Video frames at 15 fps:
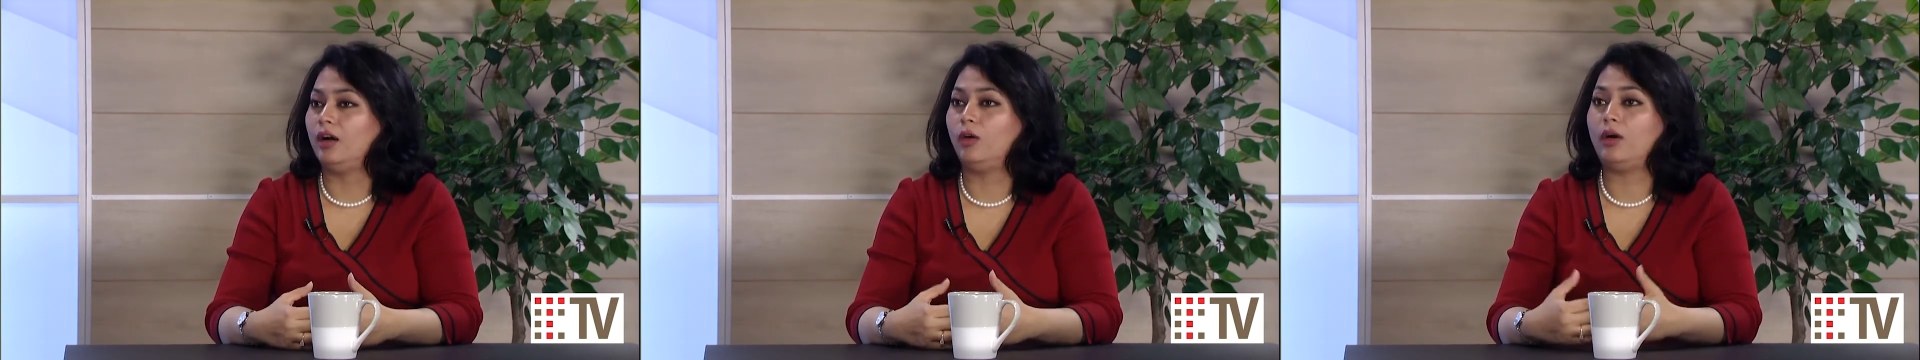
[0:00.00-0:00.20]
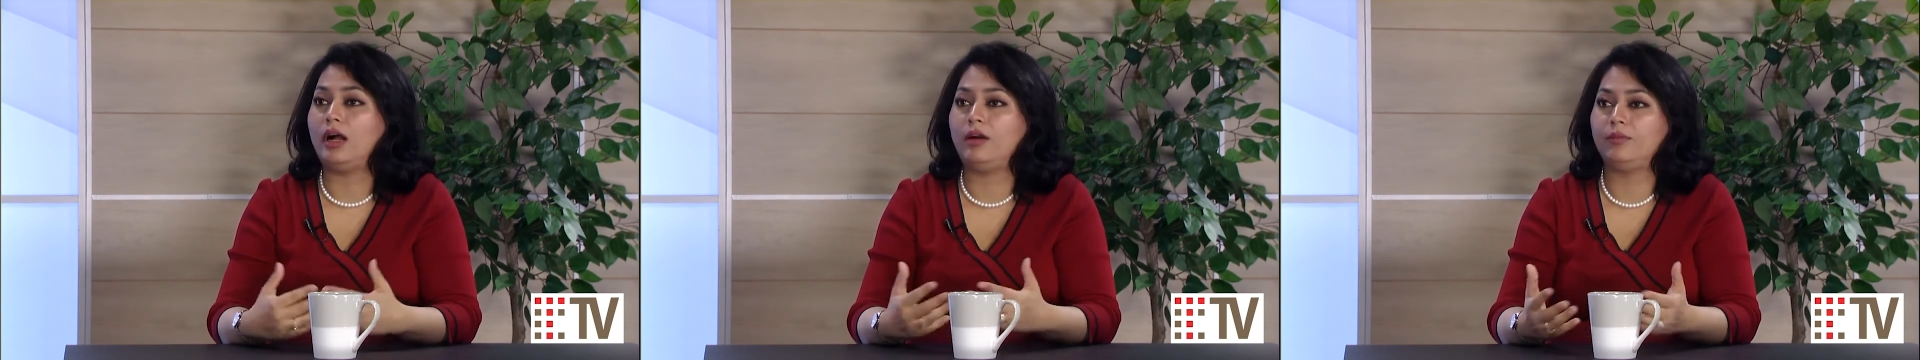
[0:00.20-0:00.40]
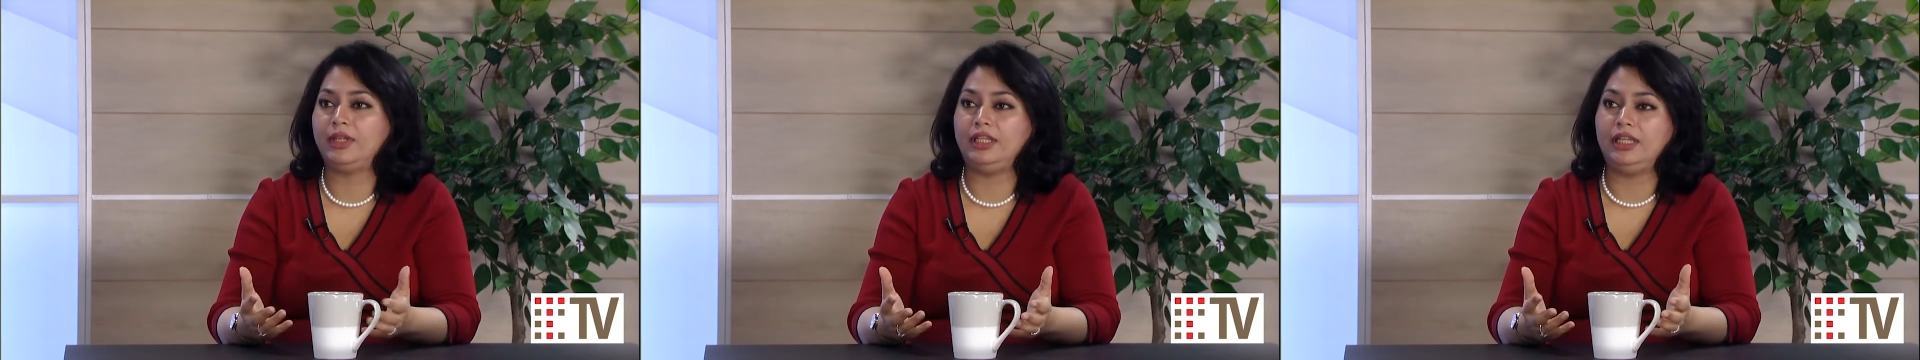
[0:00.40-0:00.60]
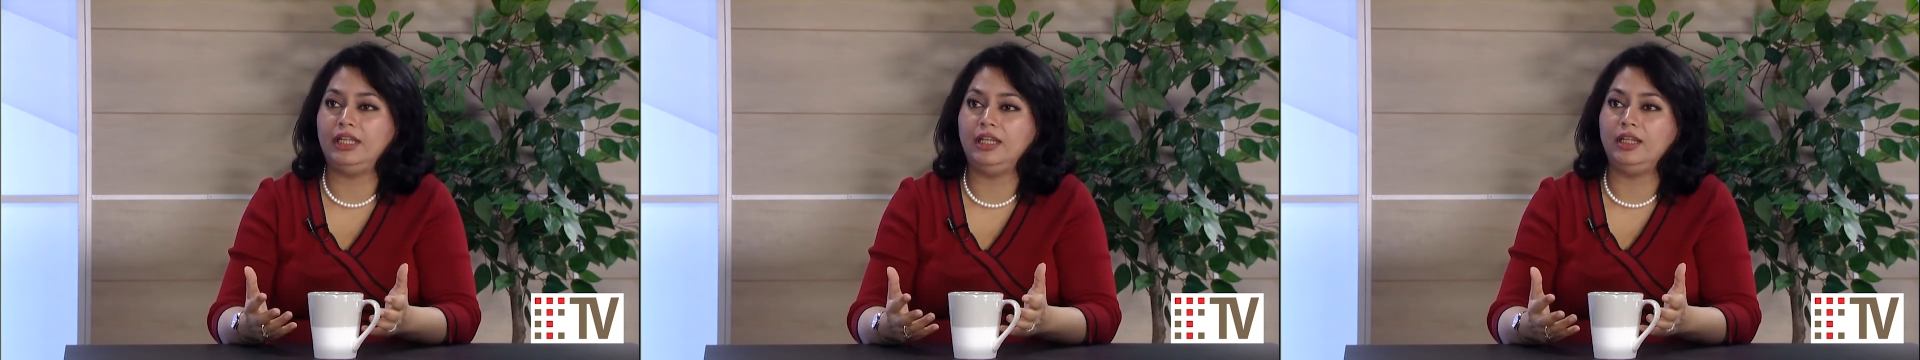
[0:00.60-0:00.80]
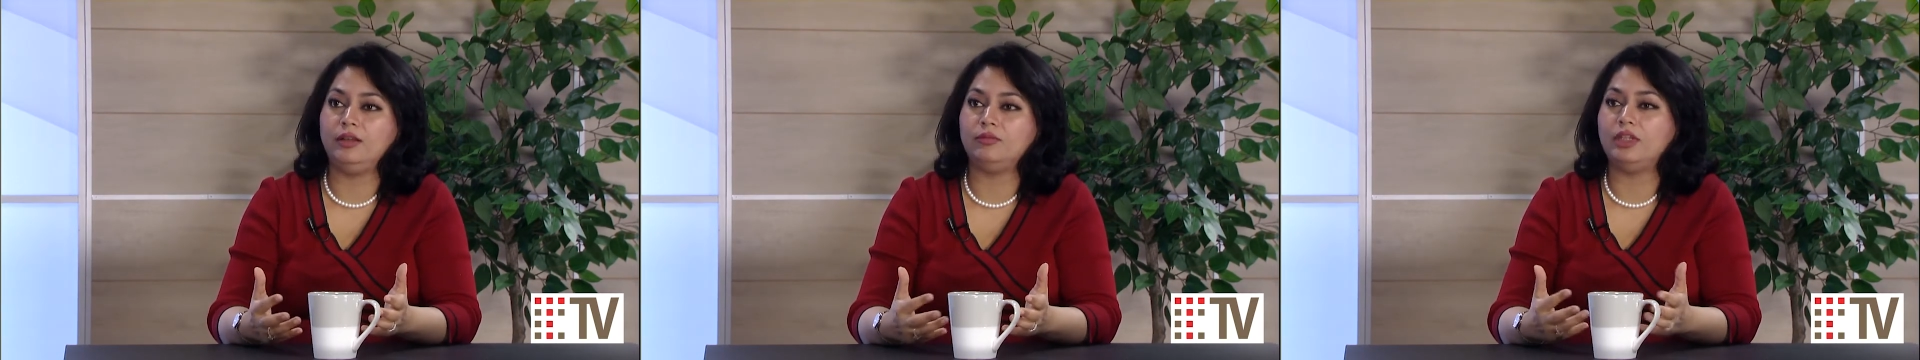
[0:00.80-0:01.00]
how
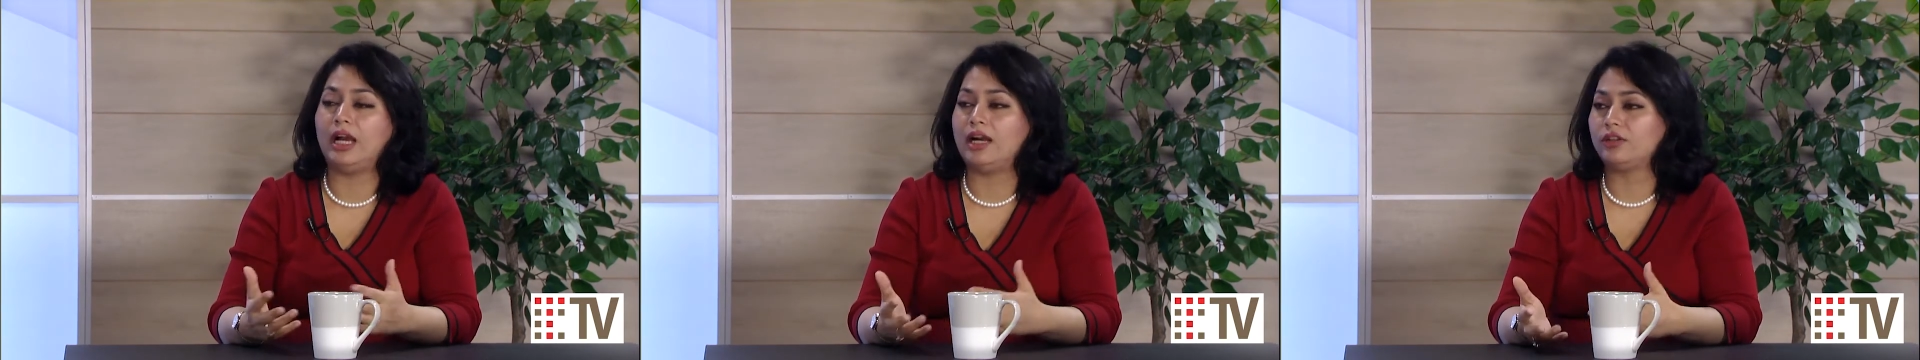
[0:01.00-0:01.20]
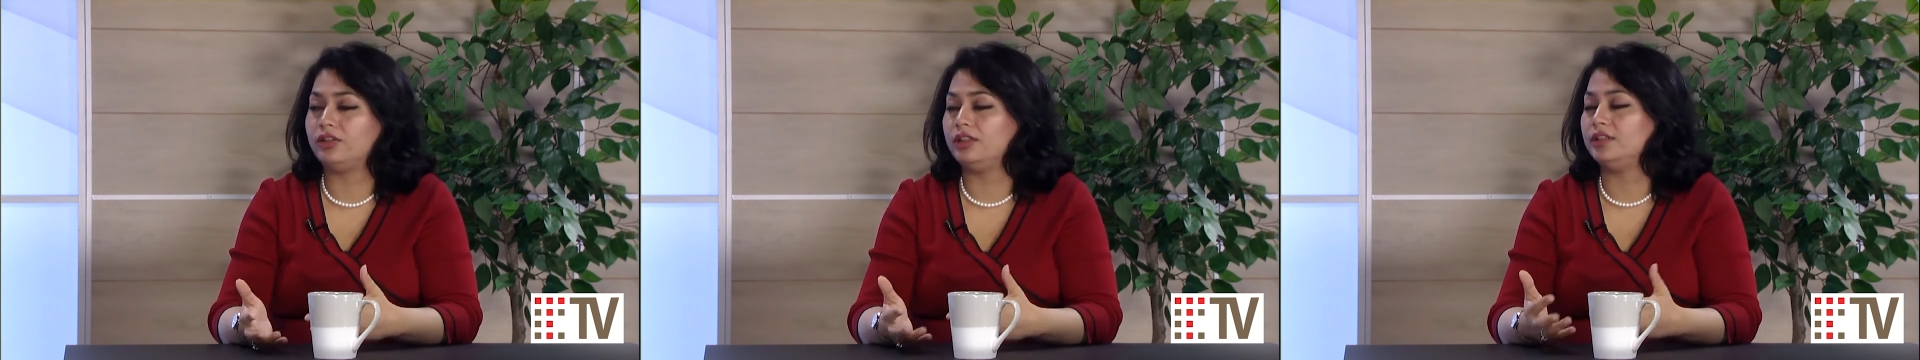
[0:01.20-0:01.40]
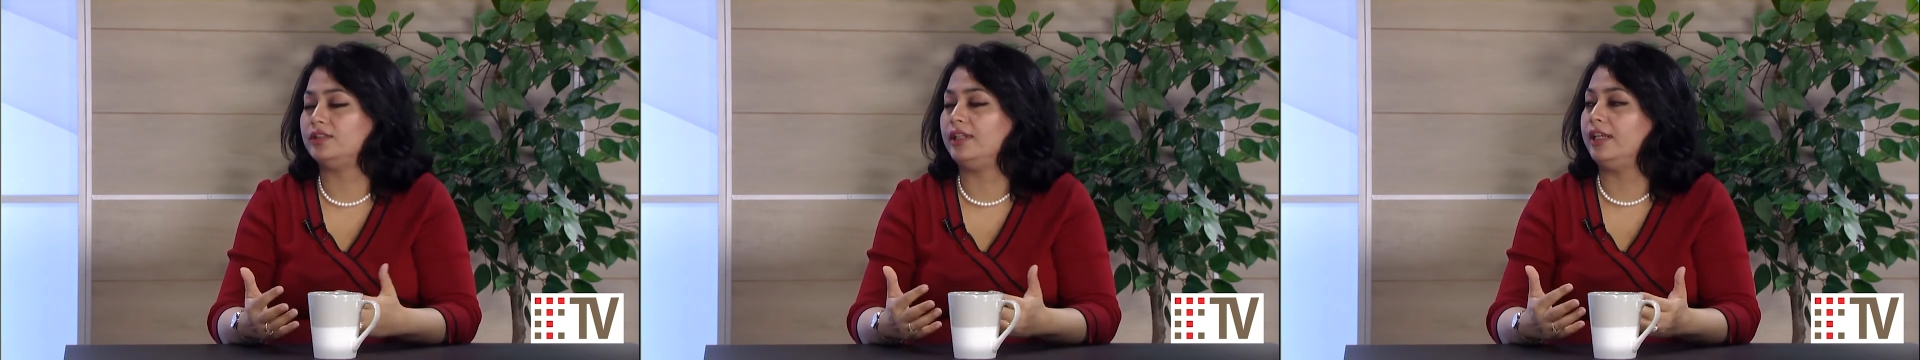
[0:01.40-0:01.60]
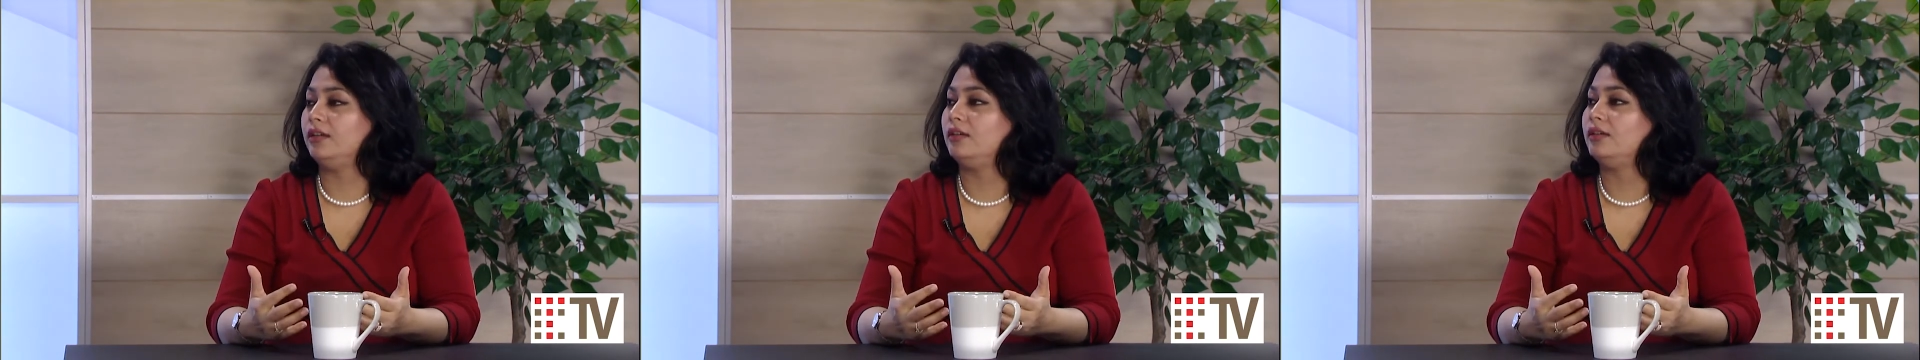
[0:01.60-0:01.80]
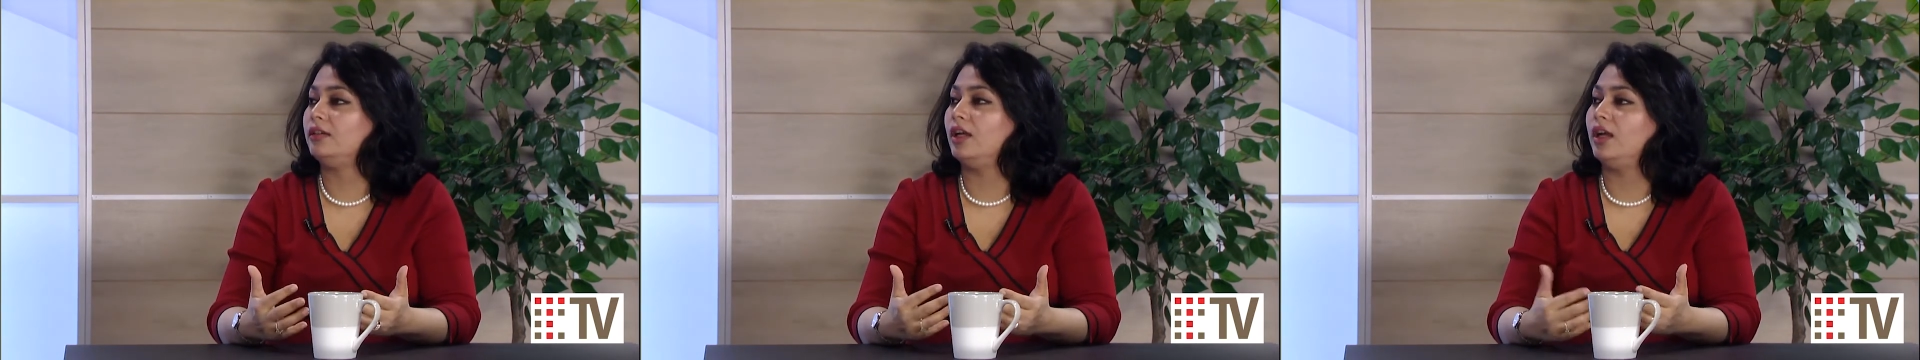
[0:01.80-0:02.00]
many doctors
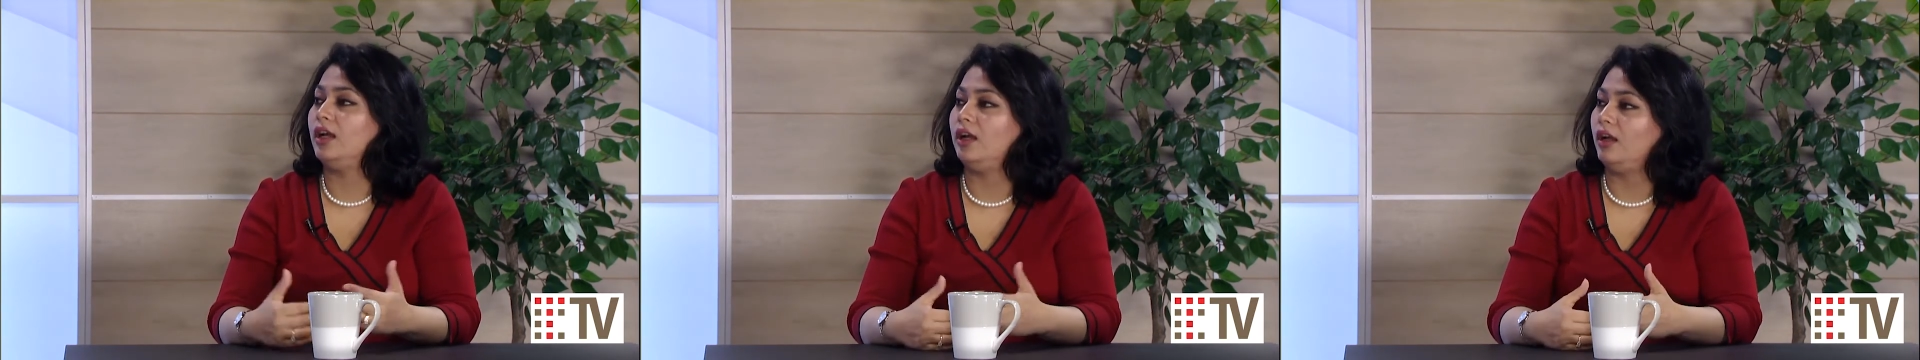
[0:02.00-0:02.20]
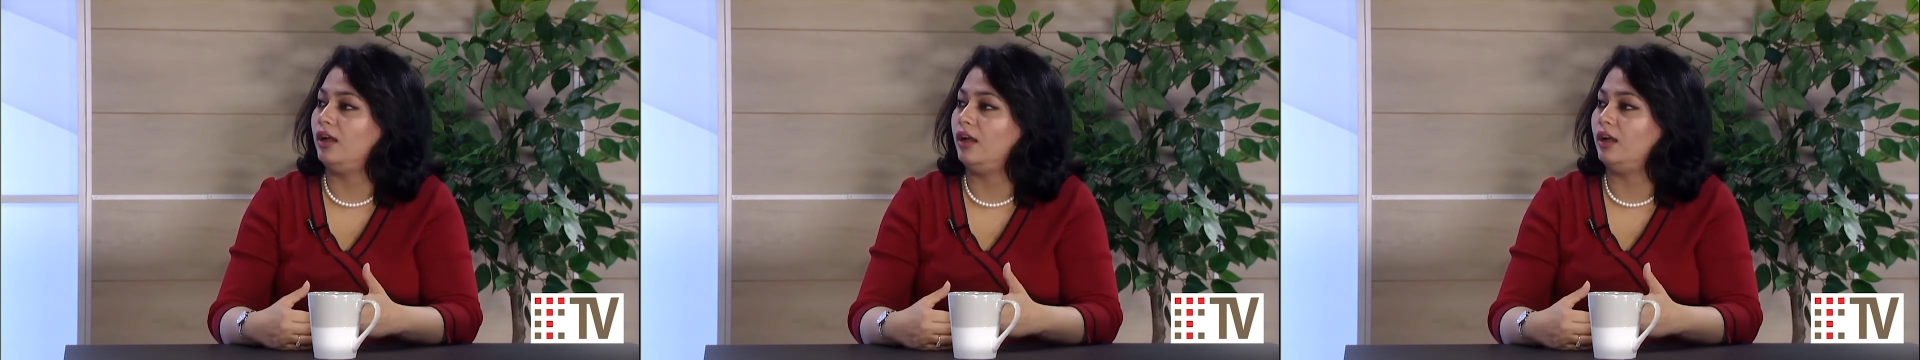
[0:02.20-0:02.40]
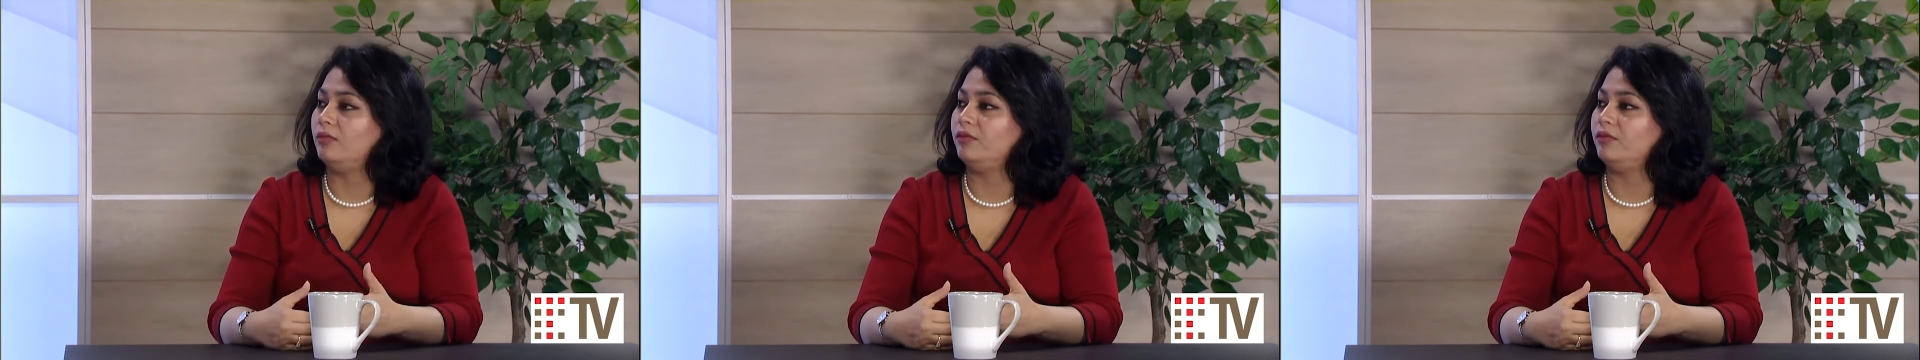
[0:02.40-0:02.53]
and um,